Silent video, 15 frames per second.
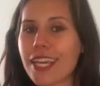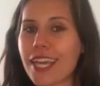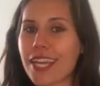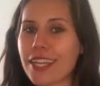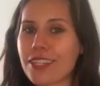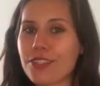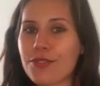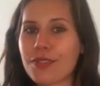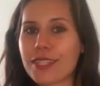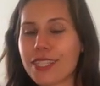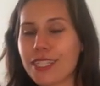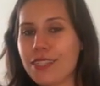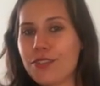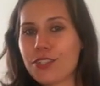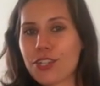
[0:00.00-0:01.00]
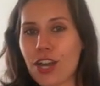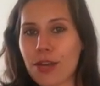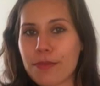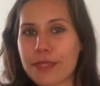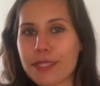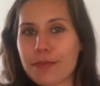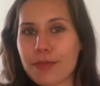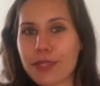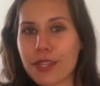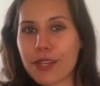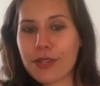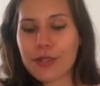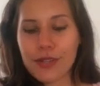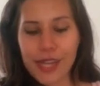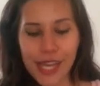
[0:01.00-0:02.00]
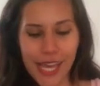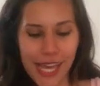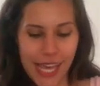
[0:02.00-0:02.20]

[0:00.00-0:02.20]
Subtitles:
and you can leave your comments below.